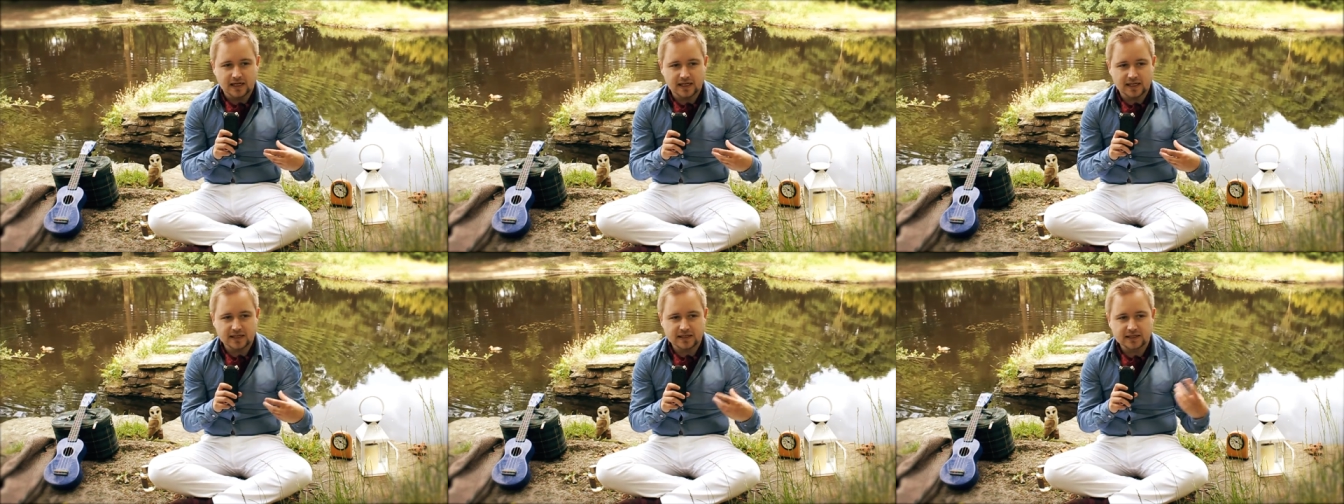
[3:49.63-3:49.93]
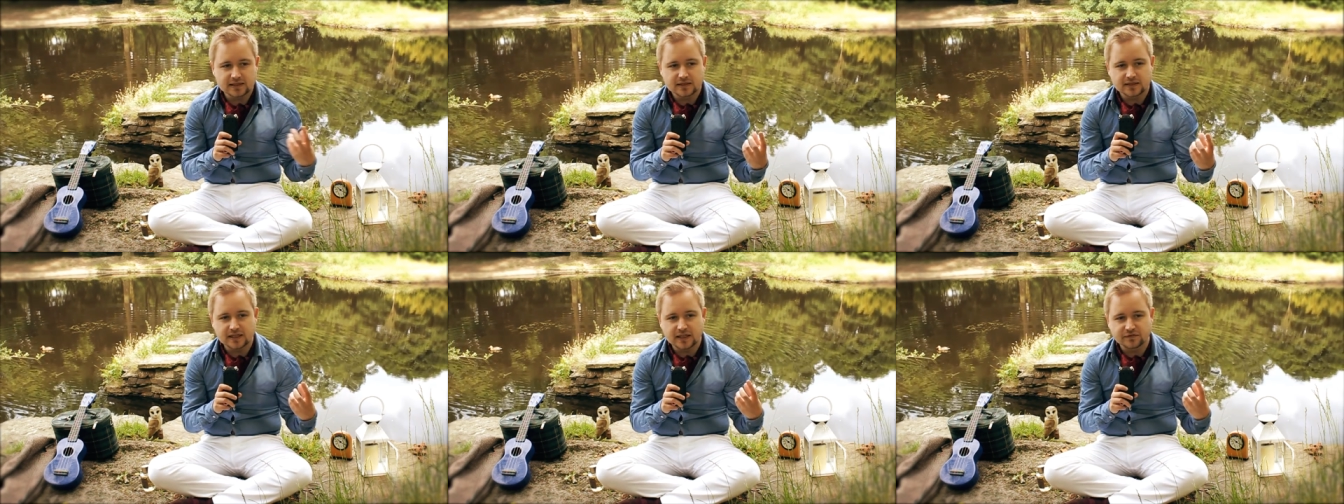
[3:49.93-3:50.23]
and I
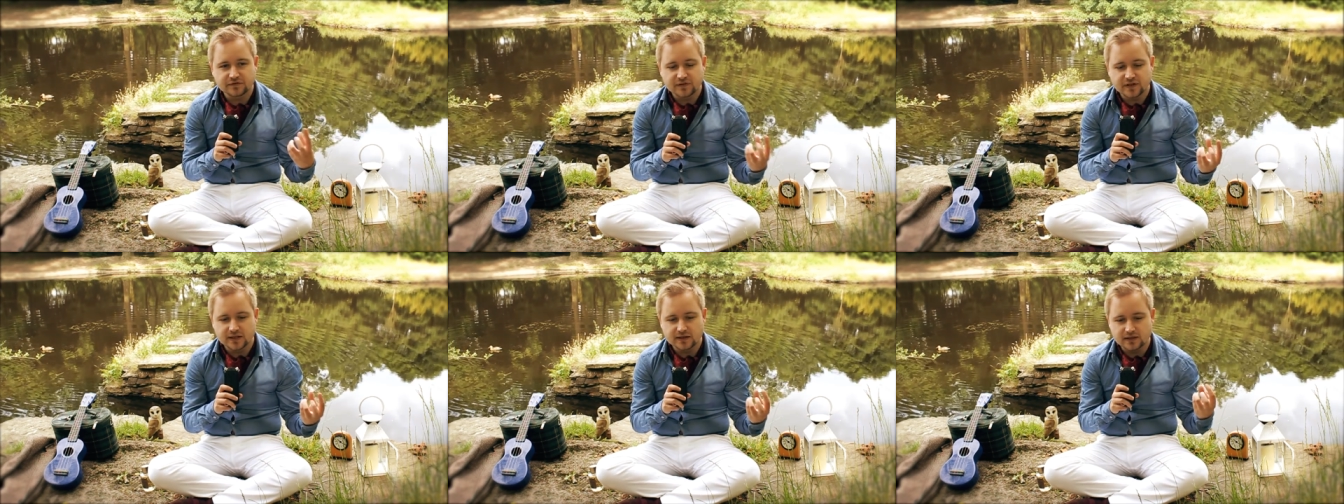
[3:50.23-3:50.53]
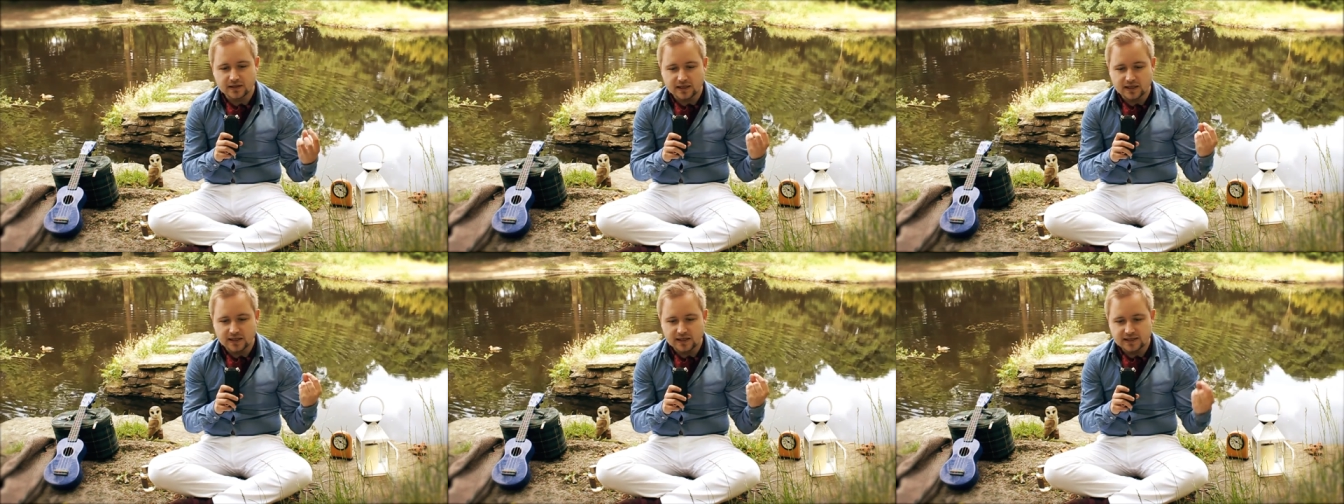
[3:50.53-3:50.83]
think that they
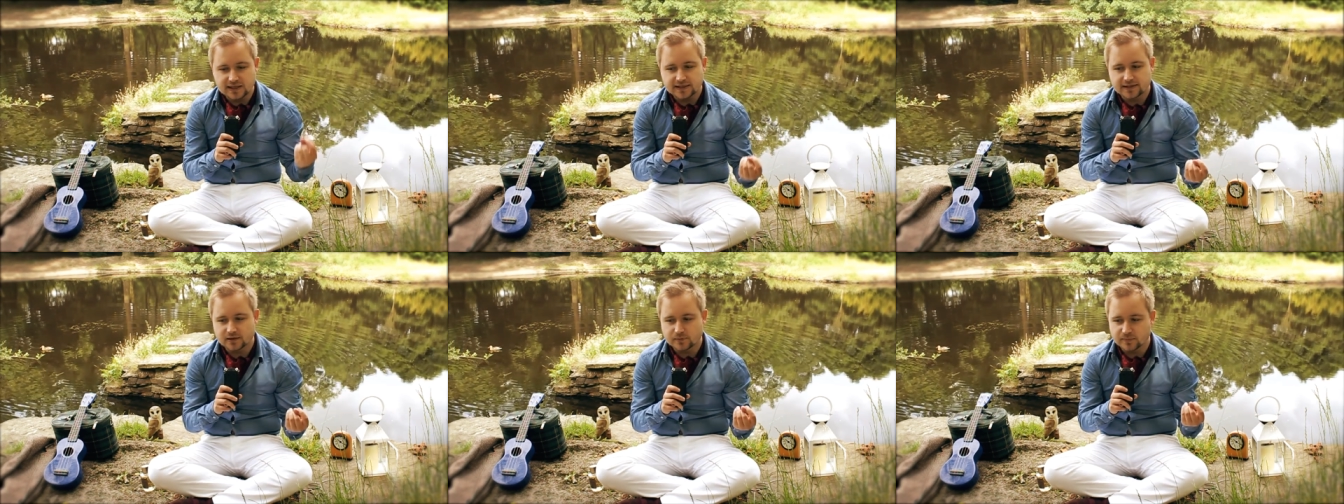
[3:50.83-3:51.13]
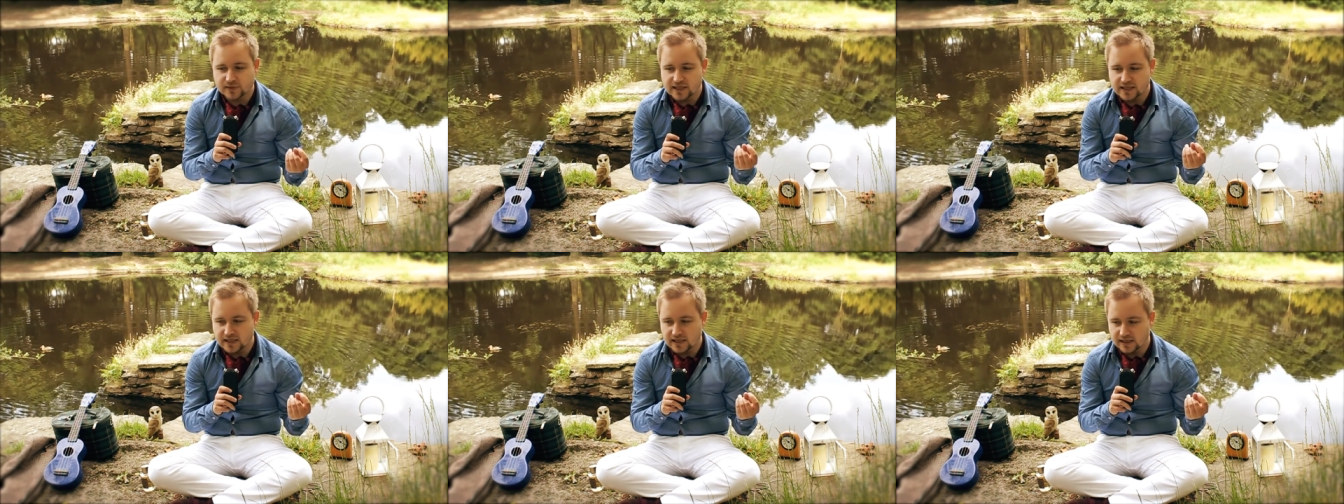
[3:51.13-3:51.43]
feel a
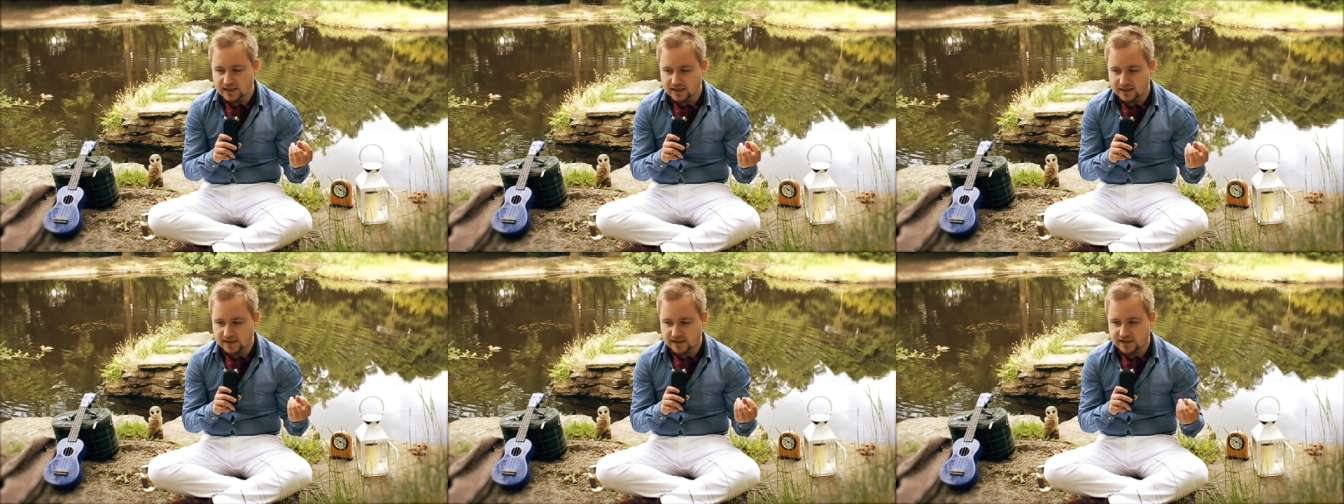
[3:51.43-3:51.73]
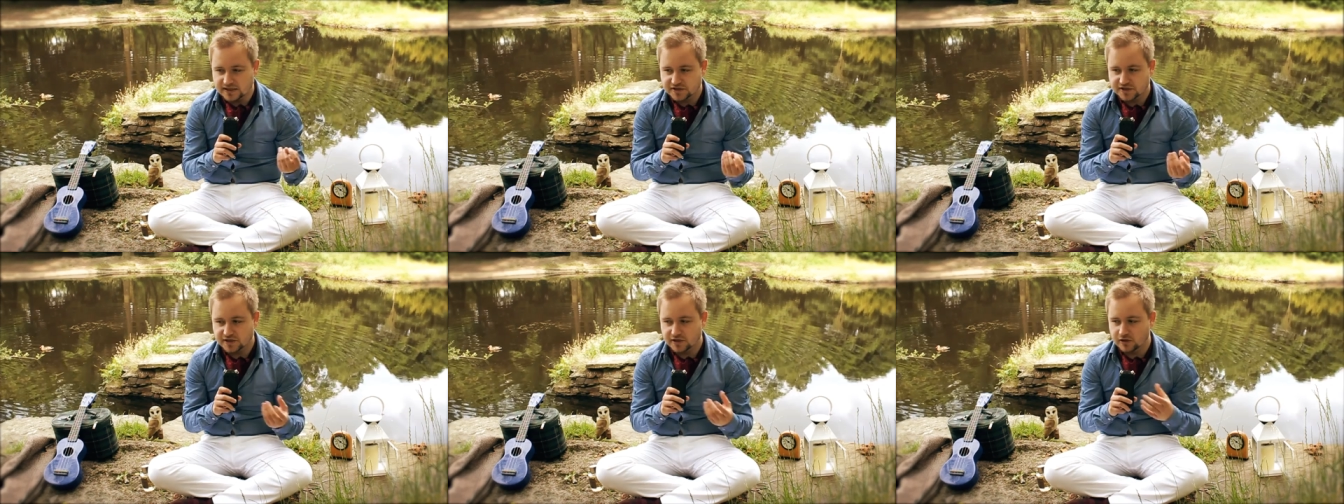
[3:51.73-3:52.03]
little bit uh,
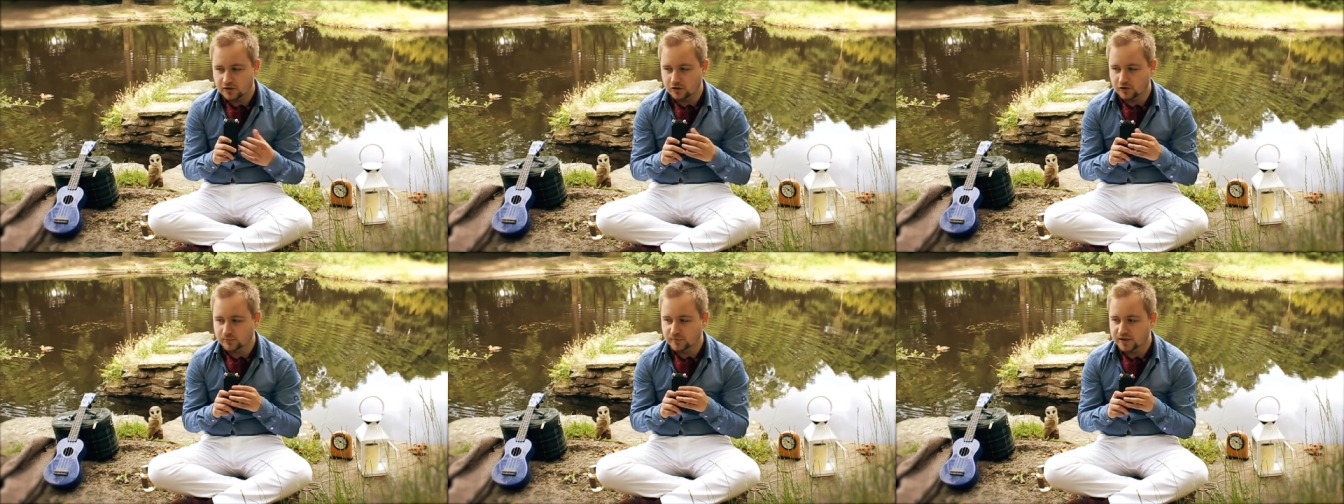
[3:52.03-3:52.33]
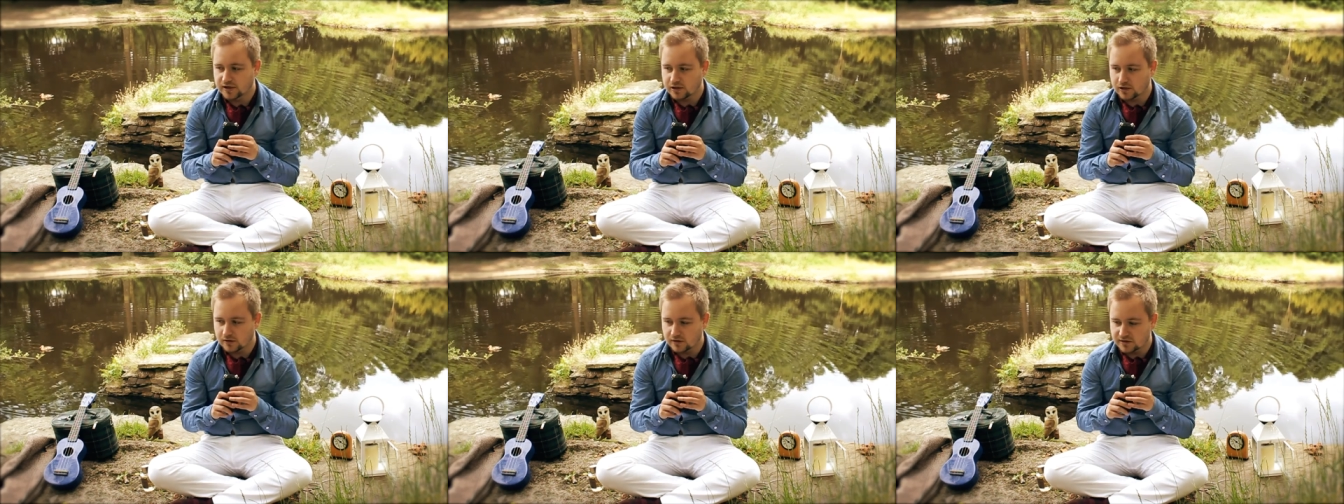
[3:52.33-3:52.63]
insecure
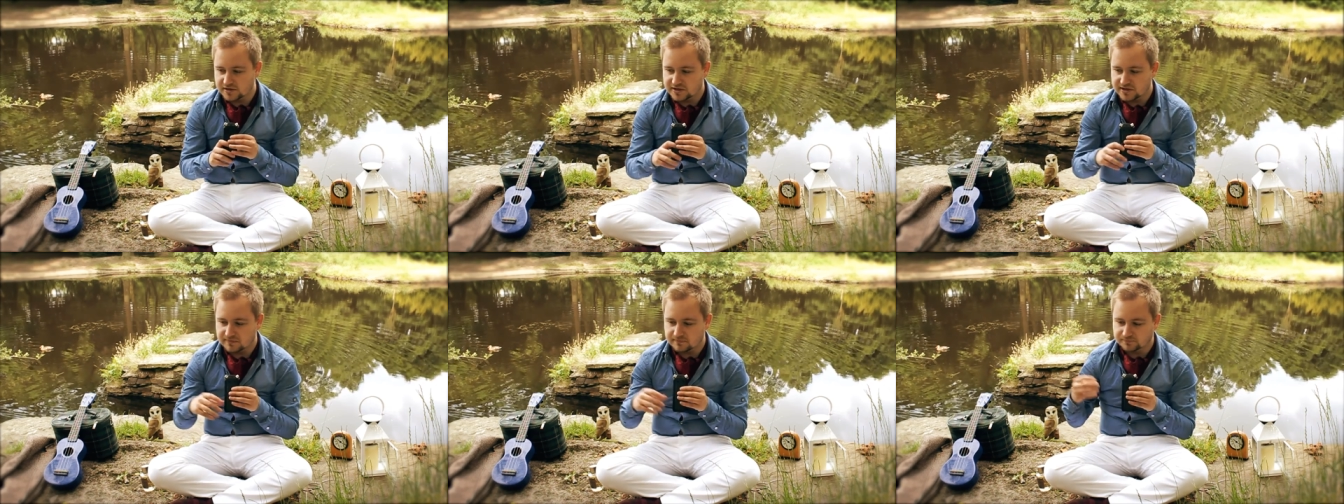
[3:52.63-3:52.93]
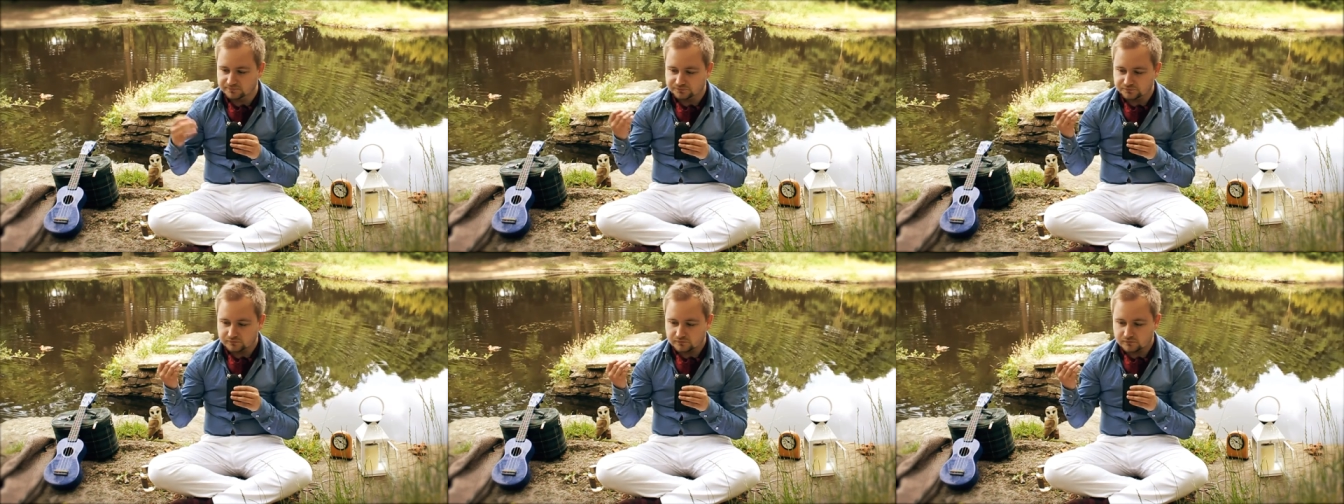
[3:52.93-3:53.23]
because